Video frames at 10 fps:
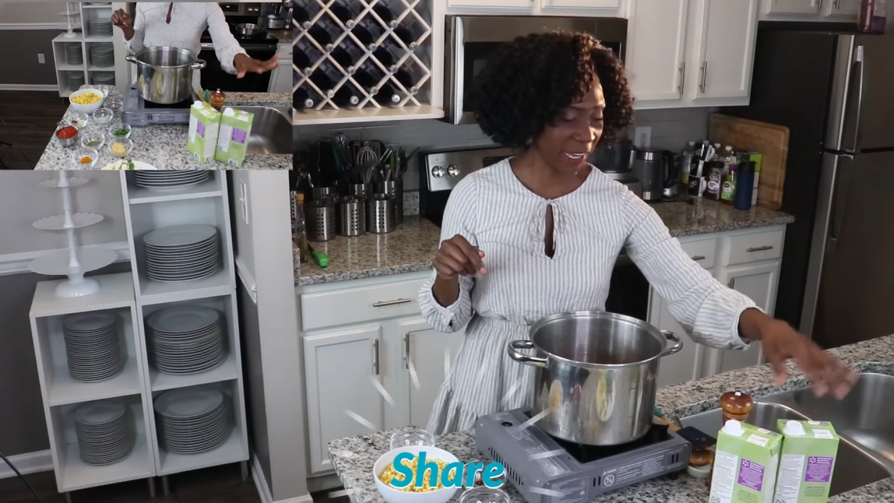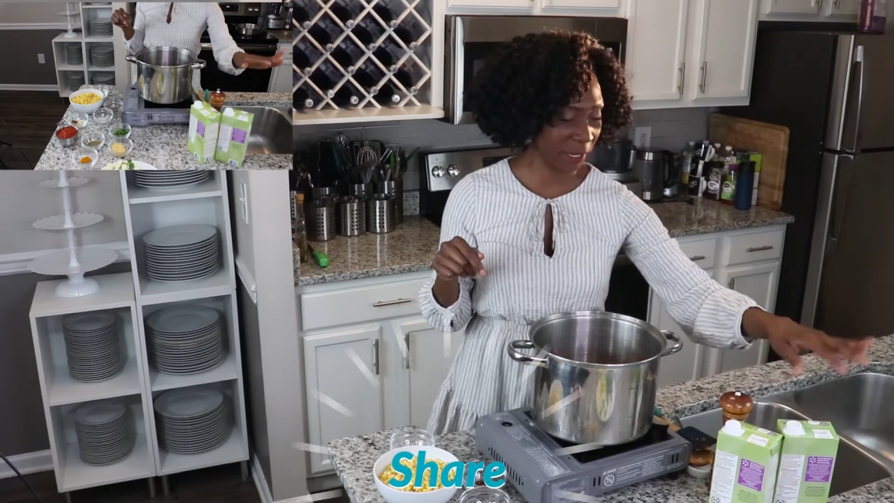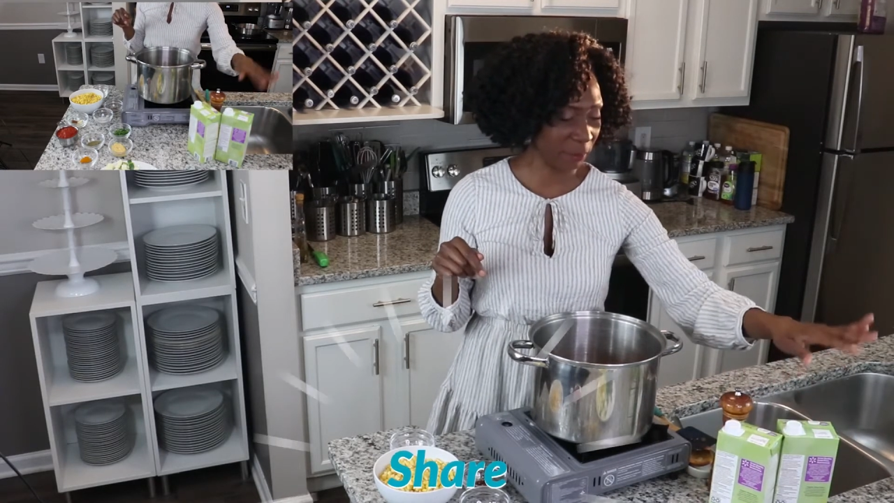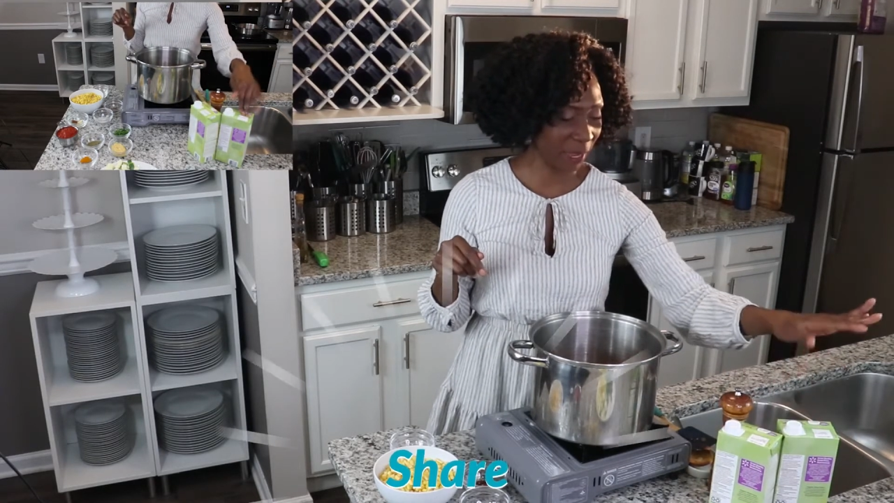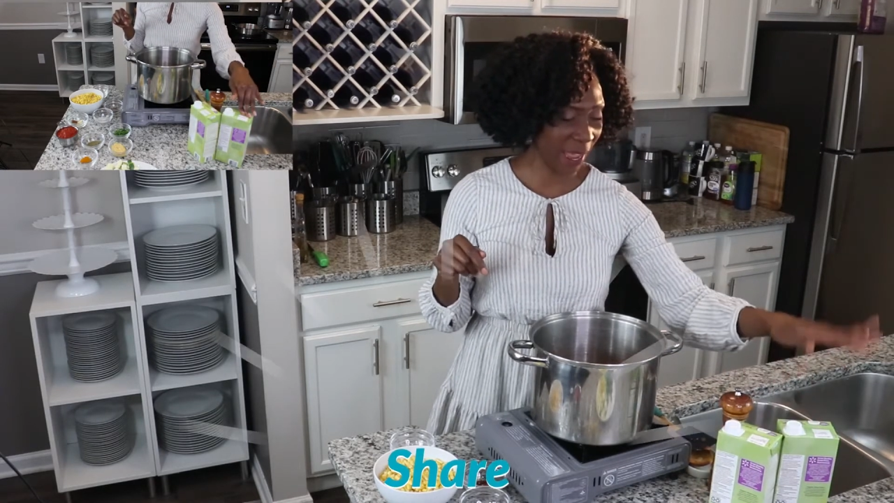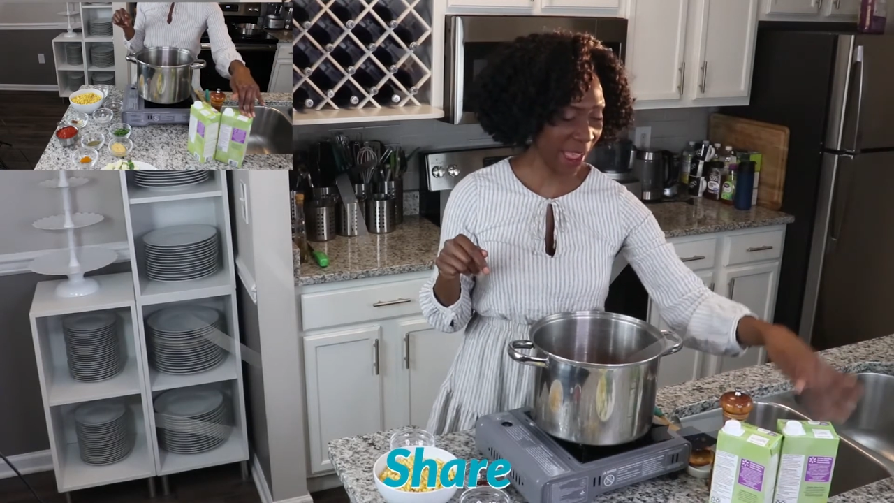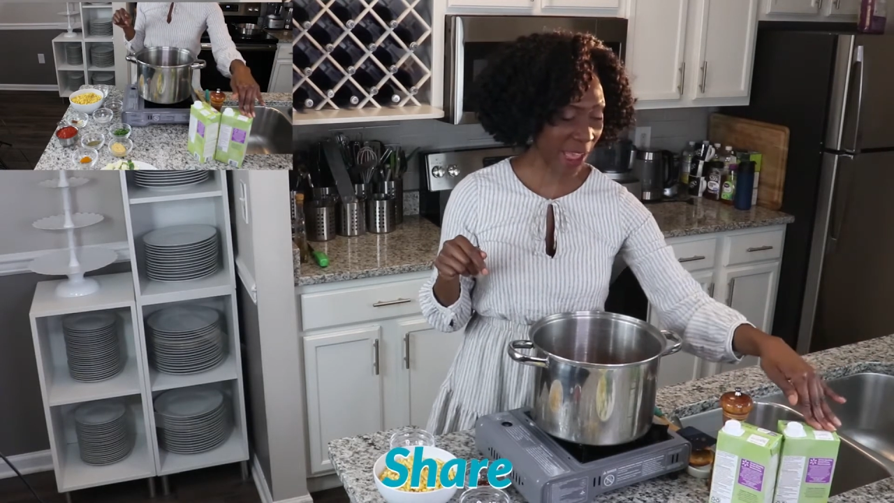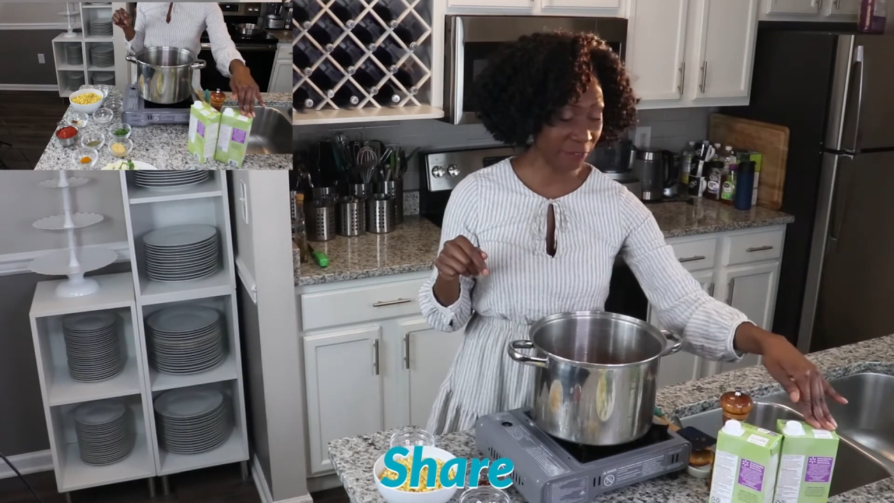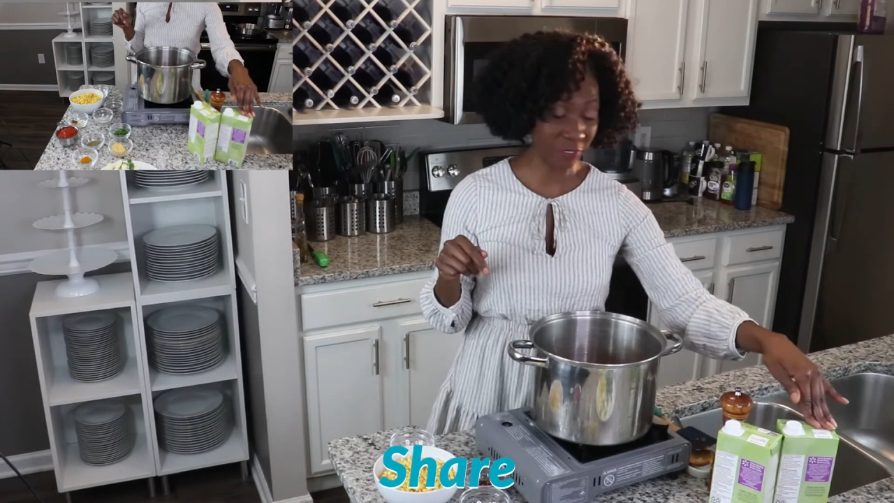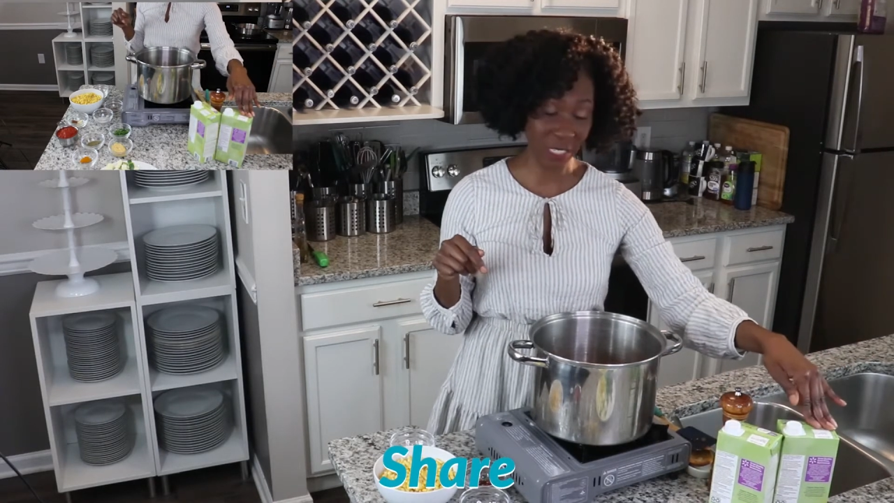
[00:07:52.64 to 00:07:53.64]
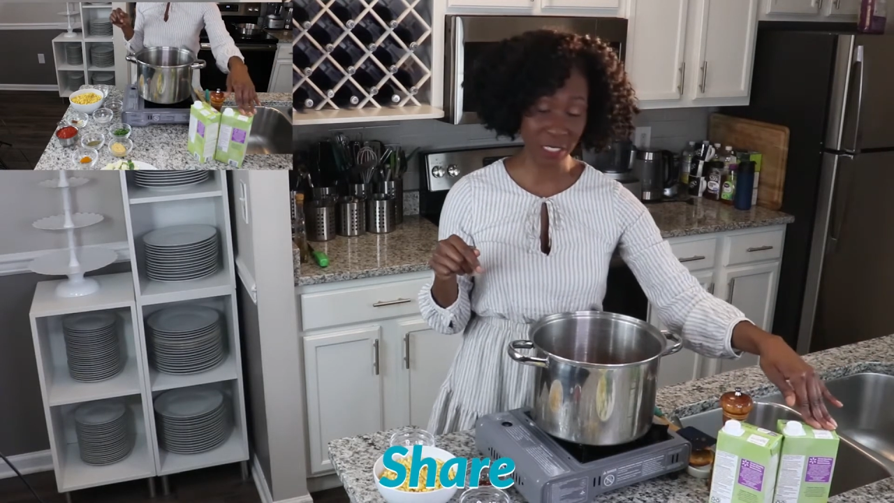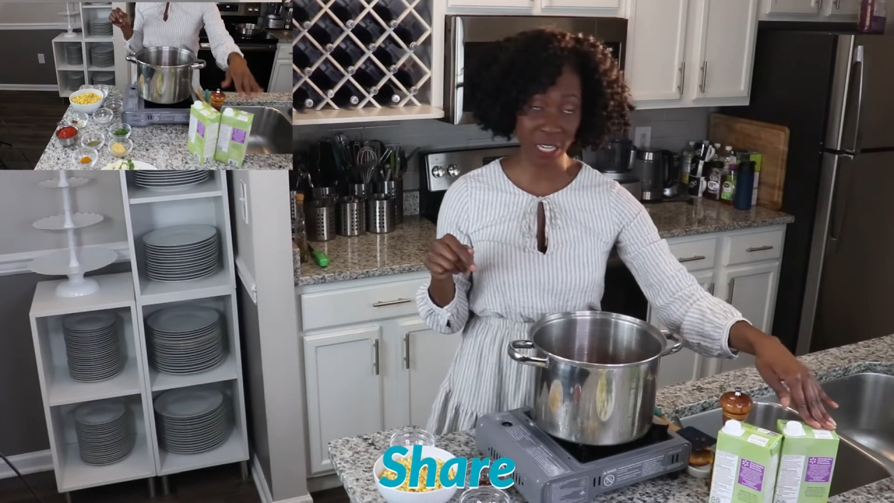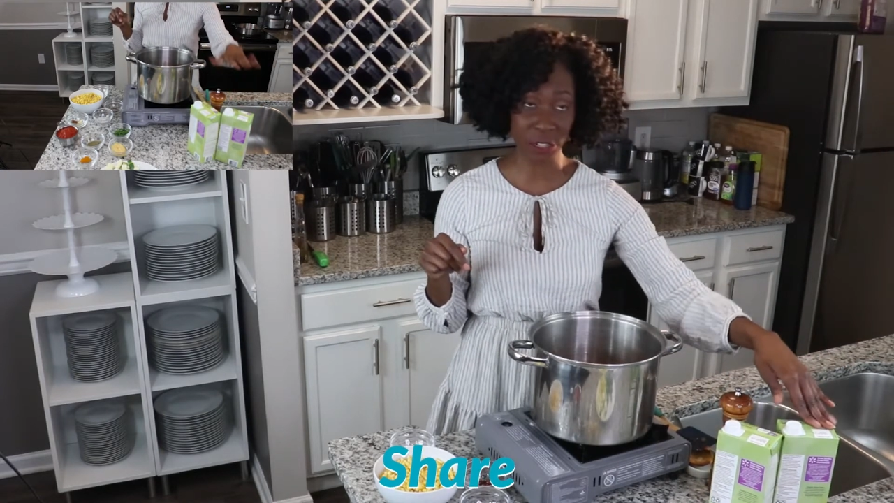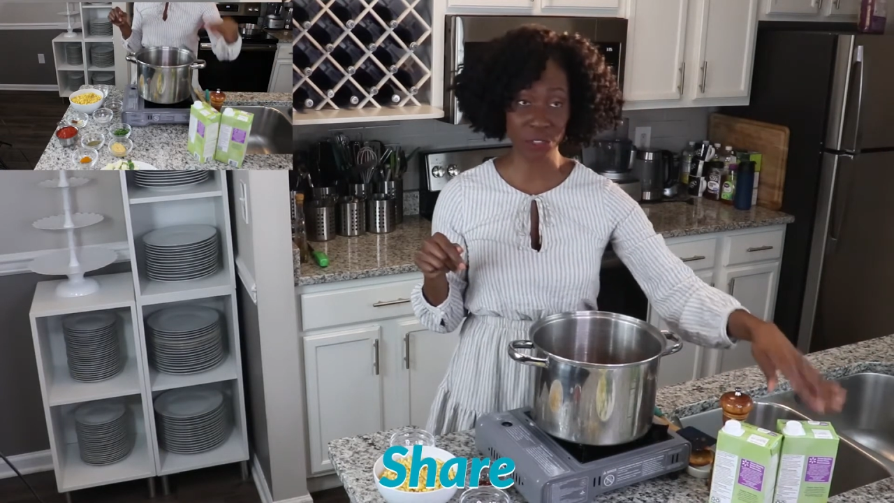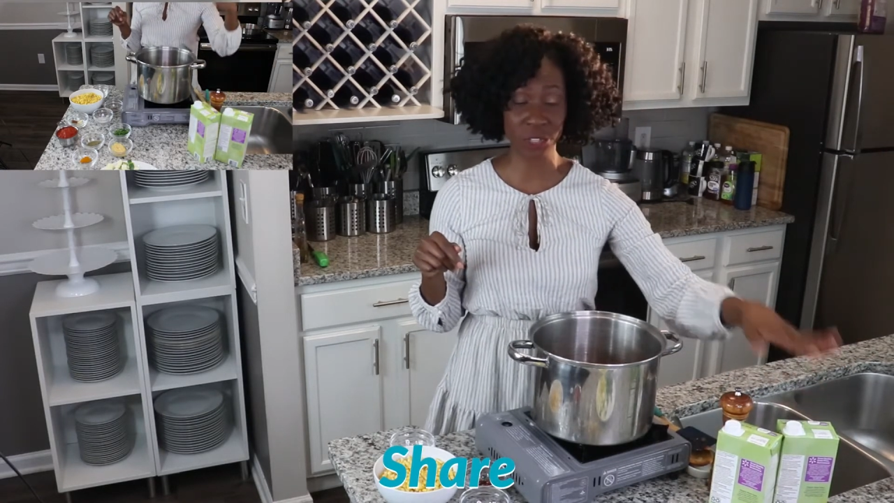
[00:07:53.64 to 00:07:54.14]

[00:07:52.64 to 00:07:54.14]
a half a container.